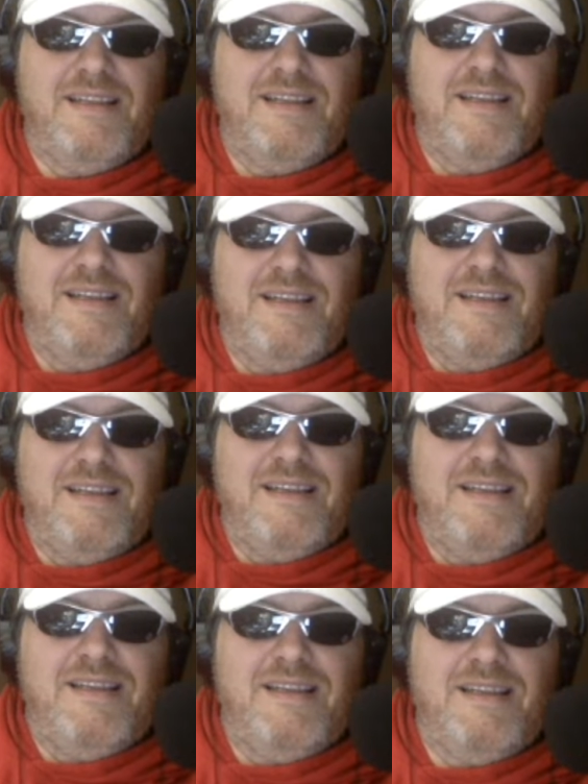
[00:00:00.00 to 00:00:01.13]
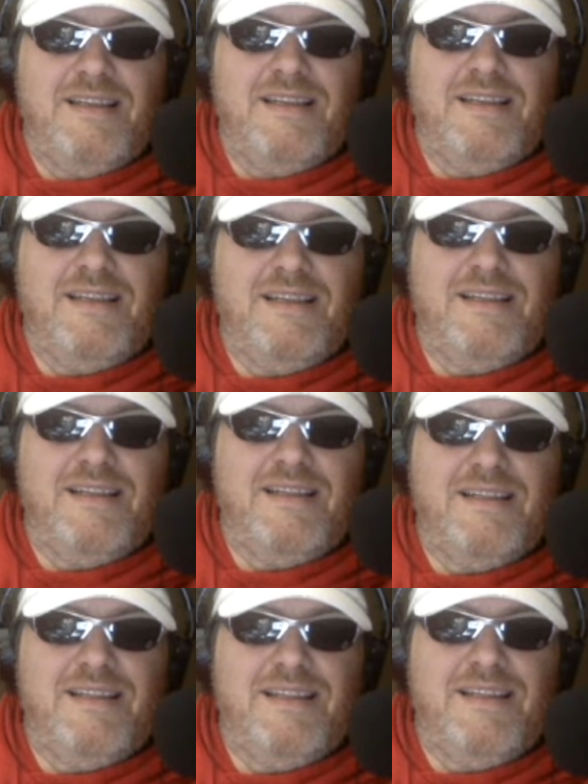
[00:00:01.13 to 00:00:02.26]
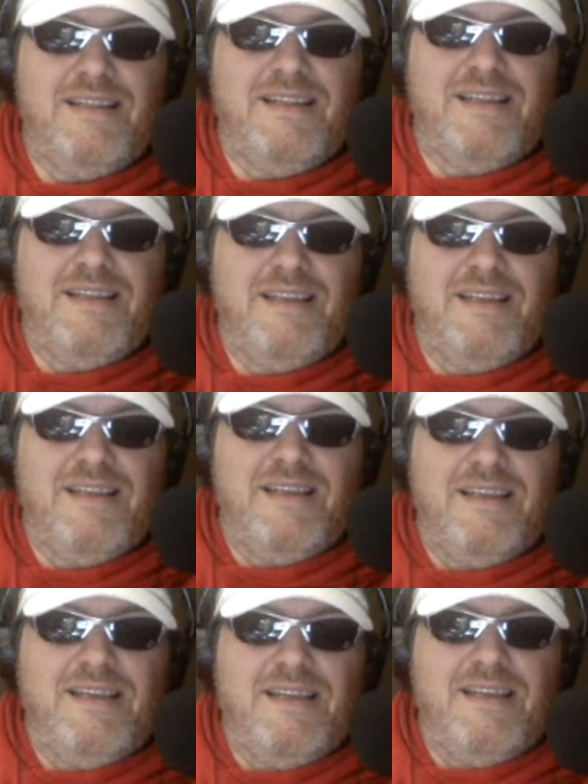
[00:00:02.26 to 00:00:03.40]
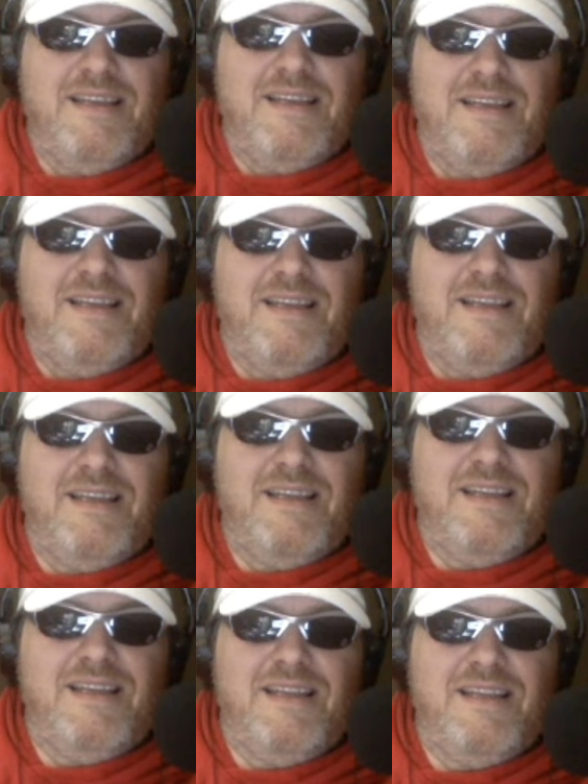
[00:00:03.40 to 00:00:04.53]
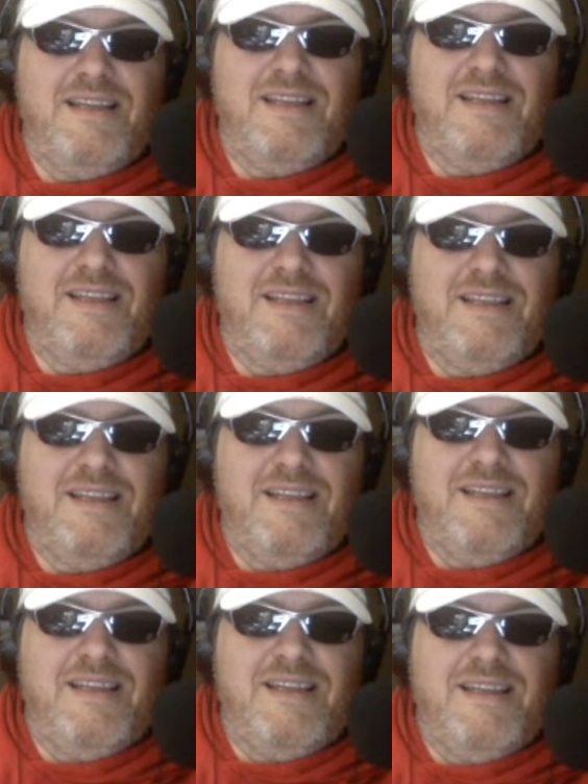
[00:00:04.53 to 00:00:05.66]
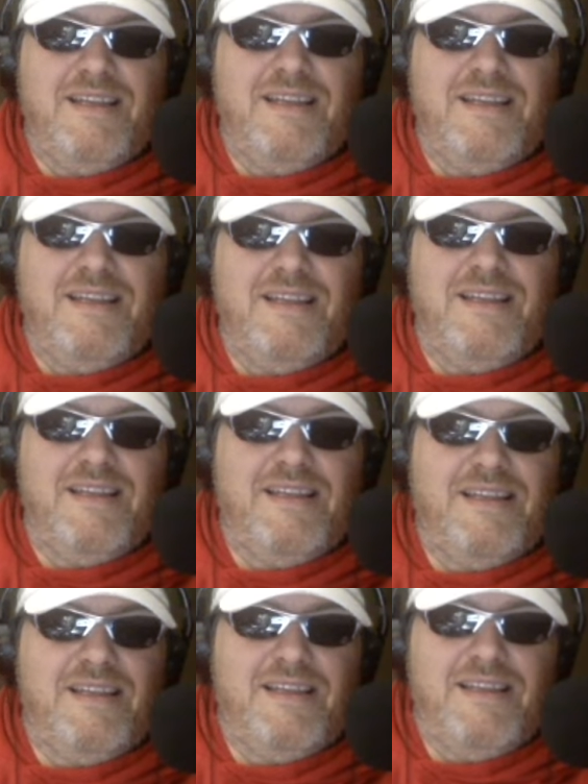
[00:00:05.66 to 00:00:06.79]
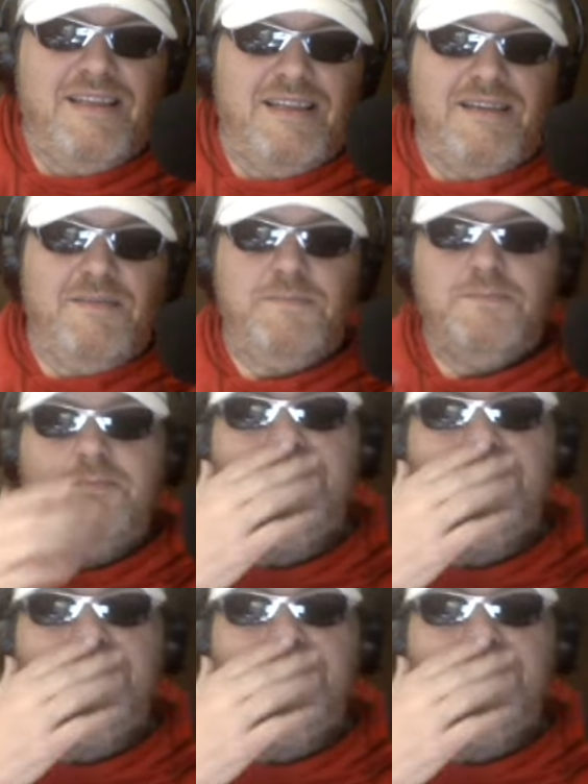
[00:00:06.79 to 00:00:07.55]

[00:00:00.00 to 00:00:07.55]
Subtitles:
(silent)